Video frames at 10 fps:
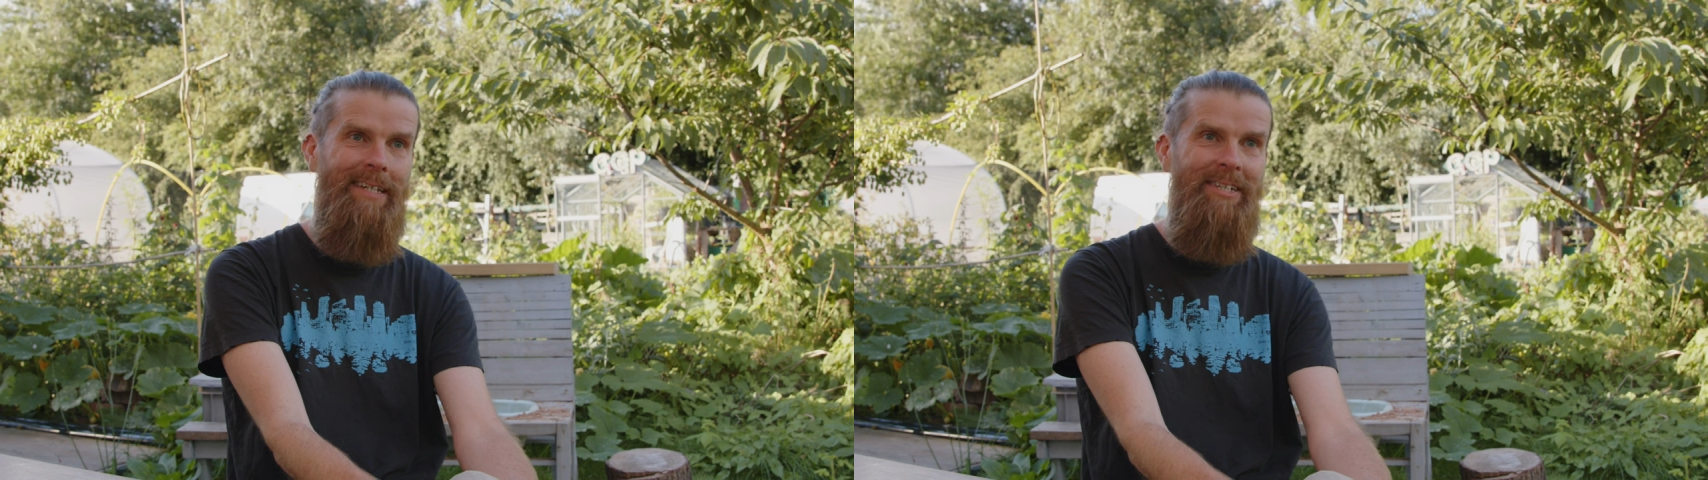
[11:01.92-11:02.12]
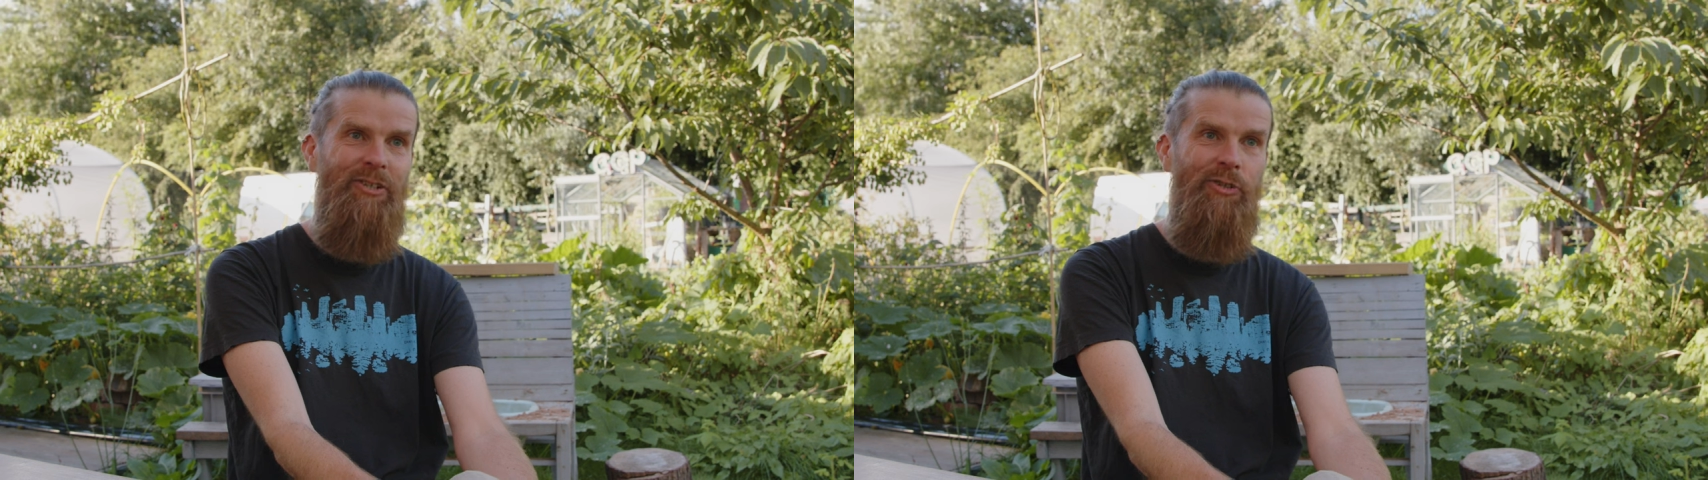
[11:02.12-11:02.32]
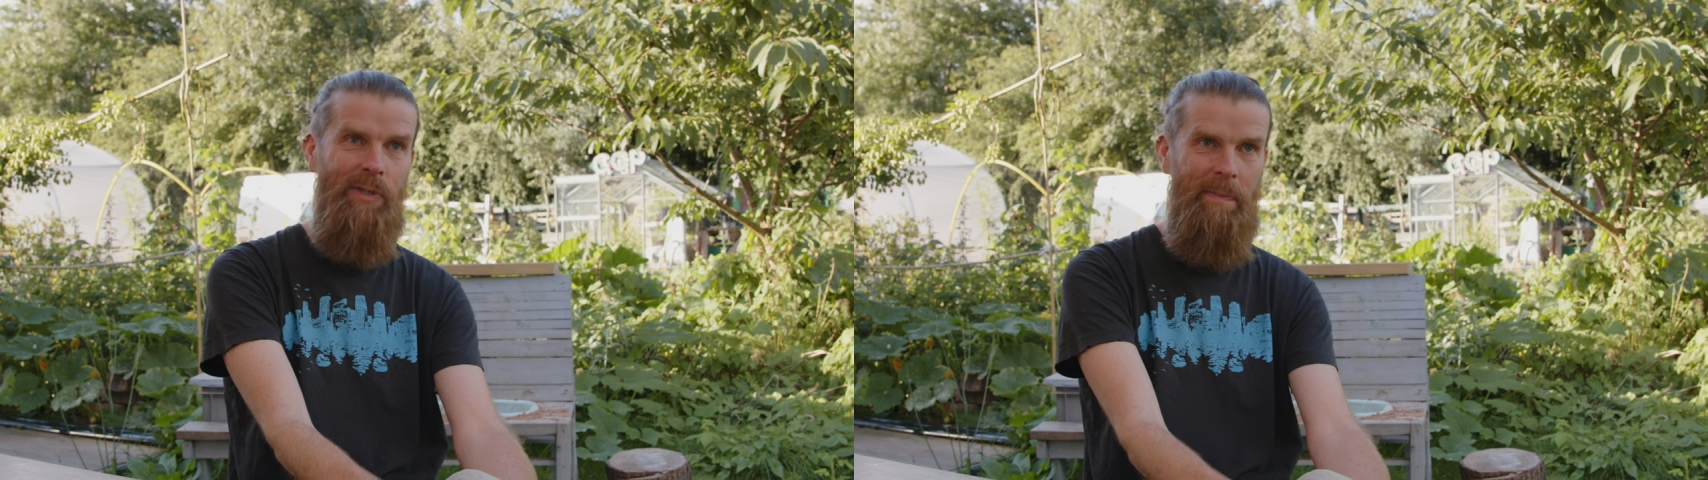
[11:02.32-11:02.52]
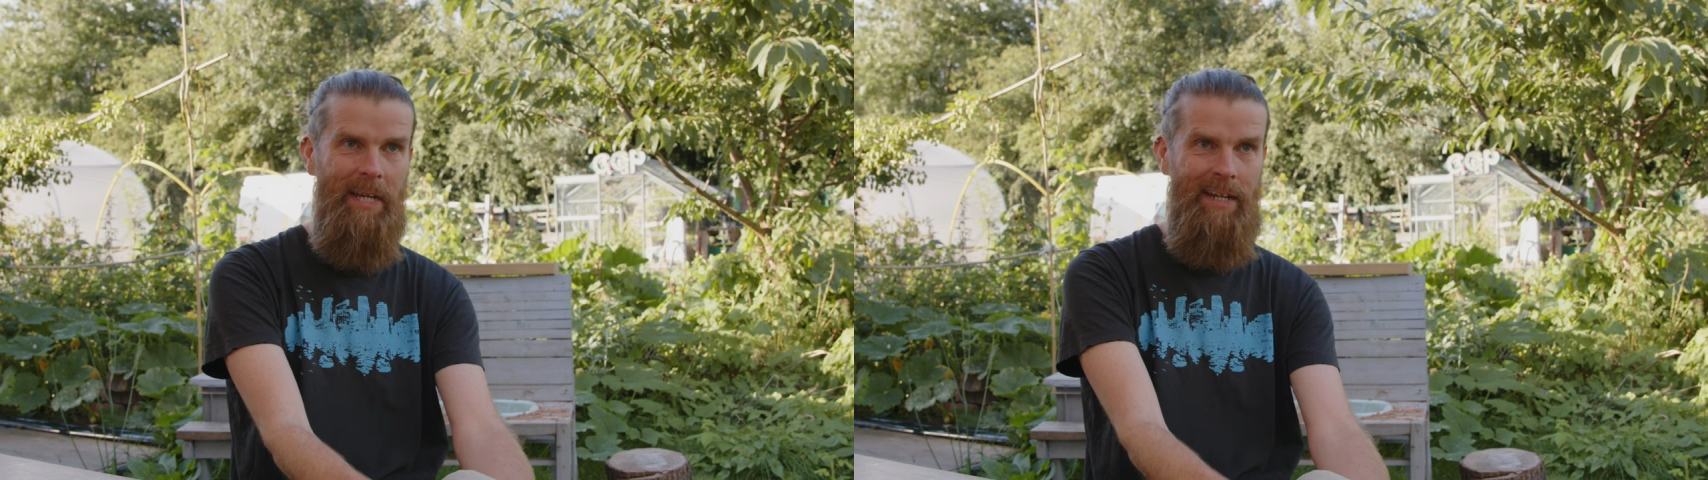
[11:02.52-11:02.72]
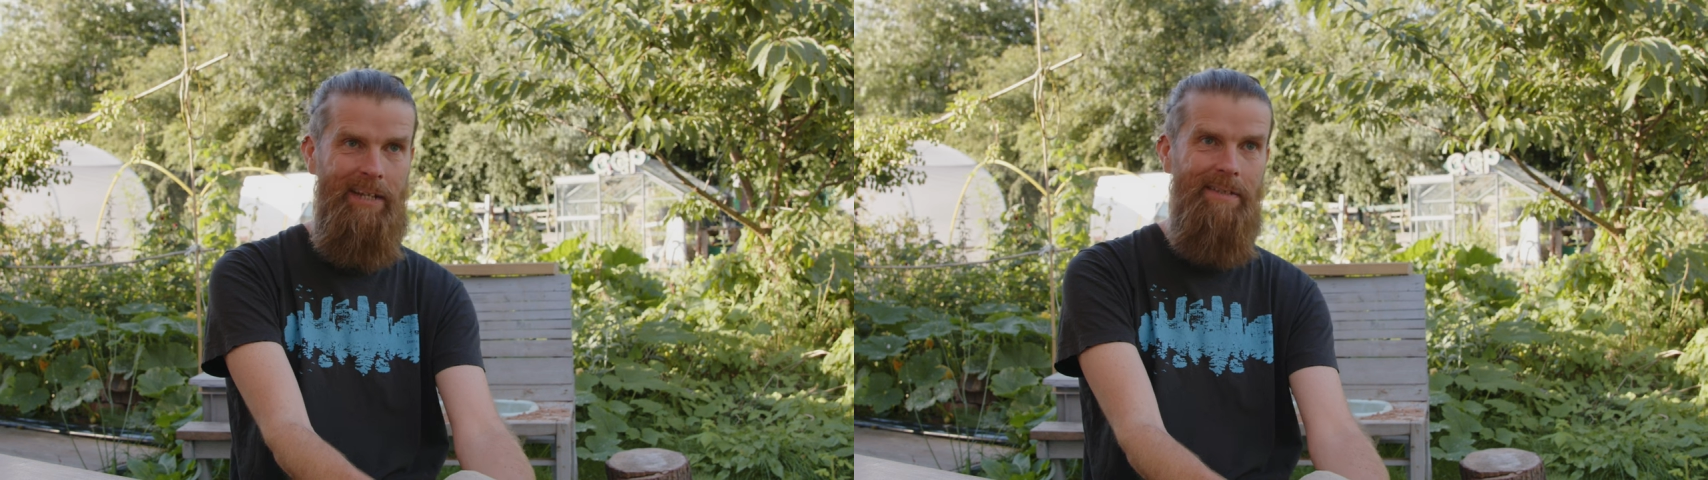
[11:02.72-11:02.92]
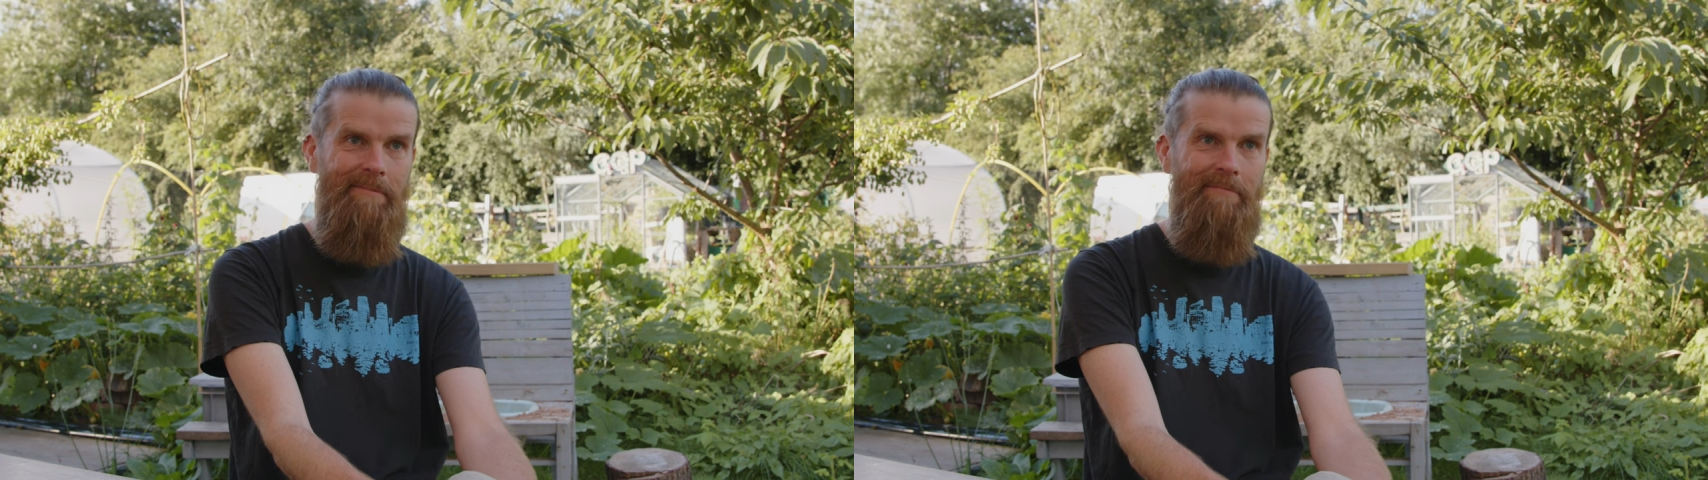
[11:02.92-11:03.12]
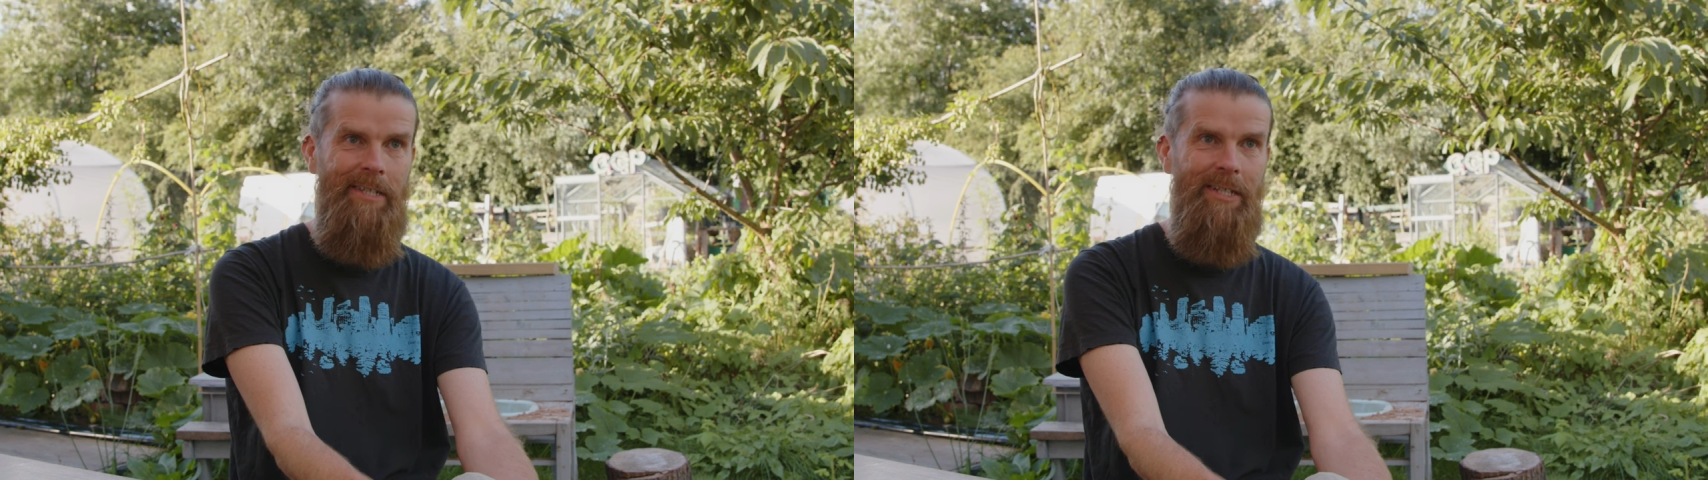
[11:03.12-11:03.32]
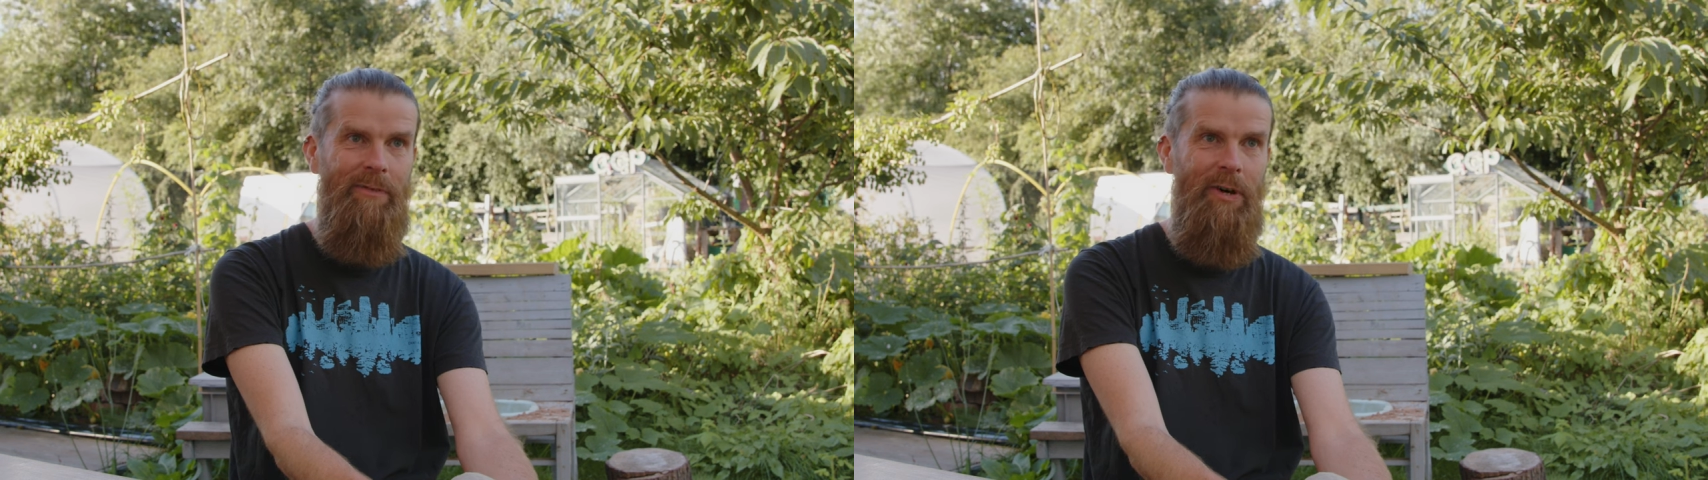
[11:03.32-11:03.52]
is just the beginning
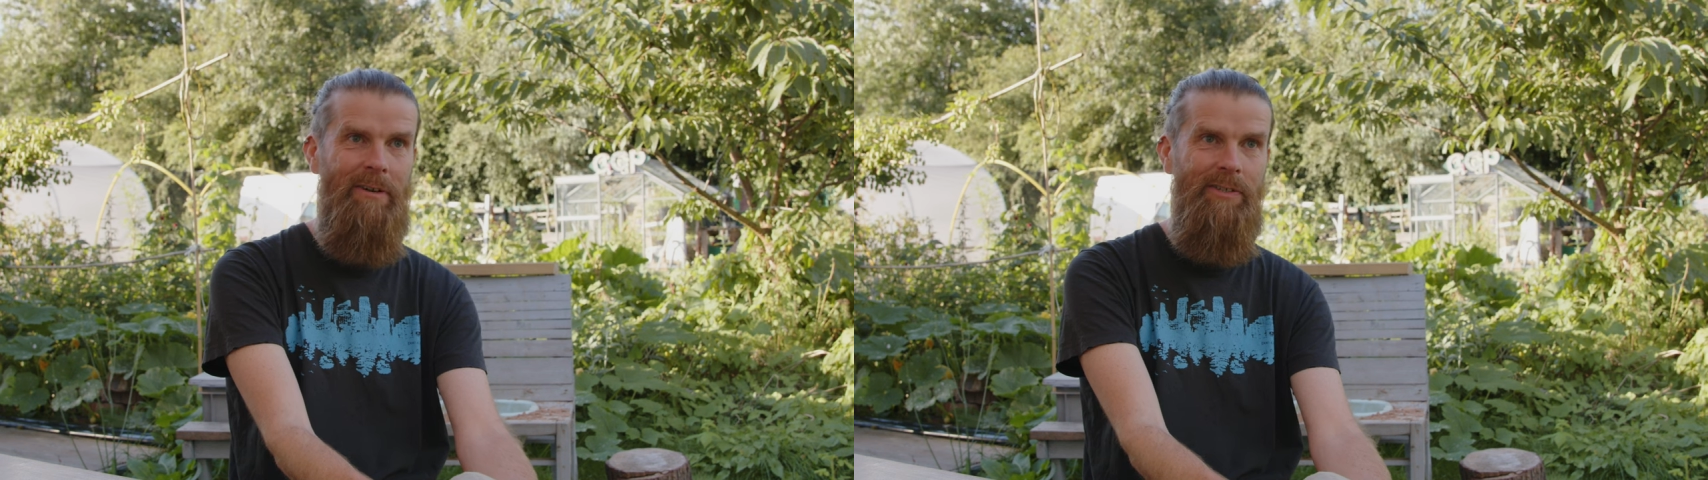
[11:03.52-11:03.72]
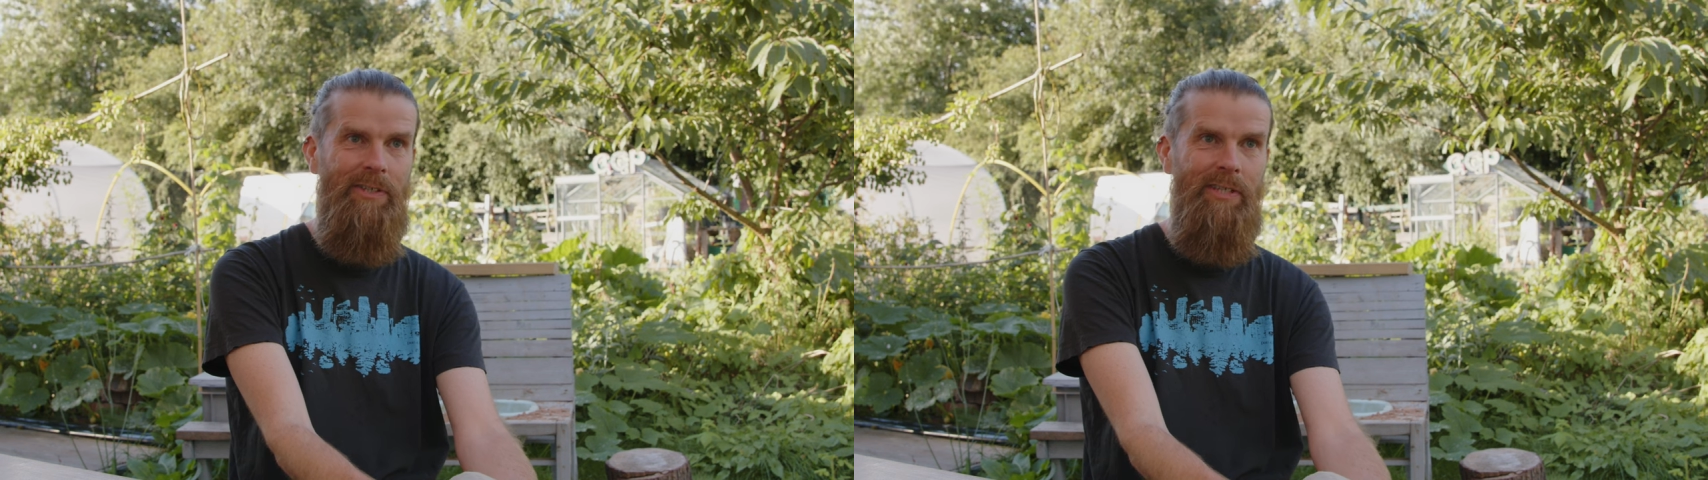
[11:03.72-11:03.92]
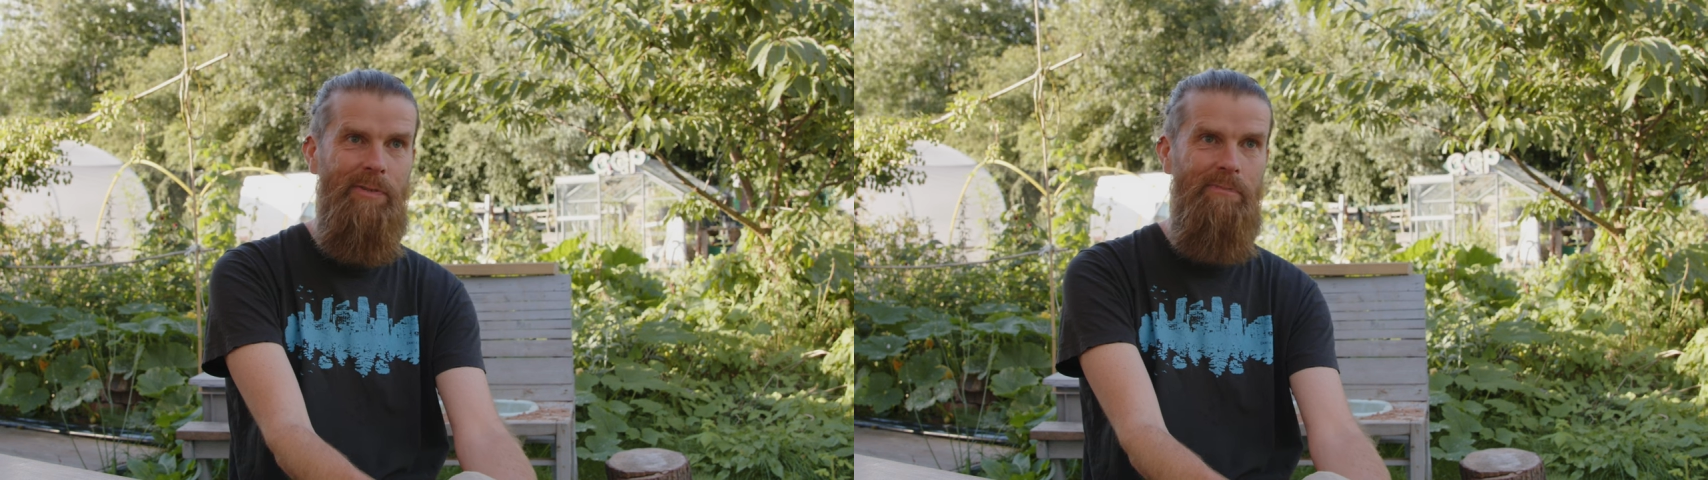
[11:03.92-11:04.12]
as far as this